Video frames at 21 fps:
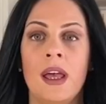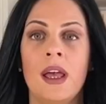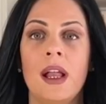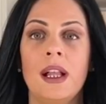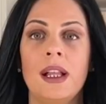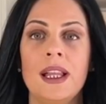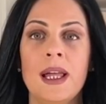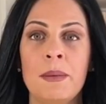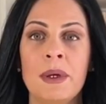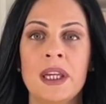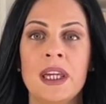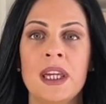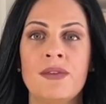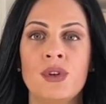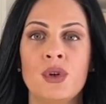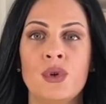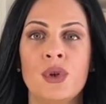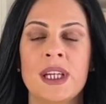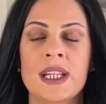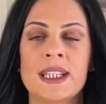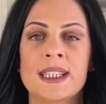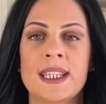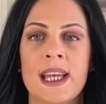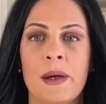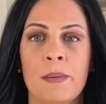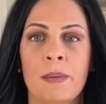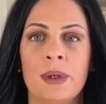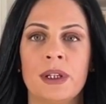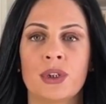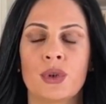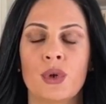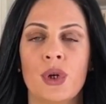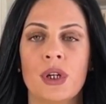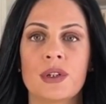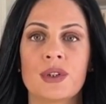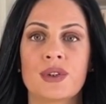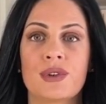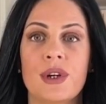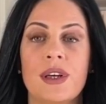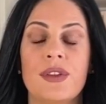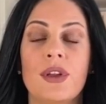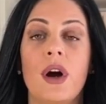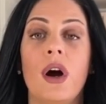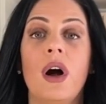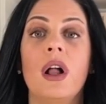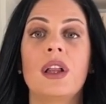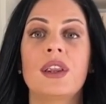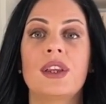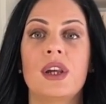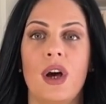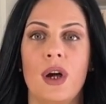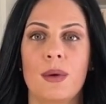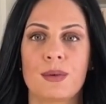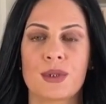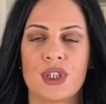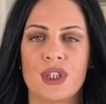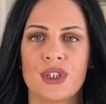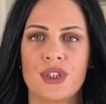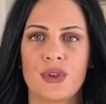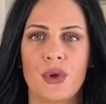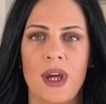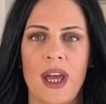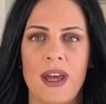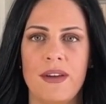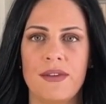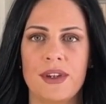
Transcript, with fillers: Let me give you an example to illustrate all the options you have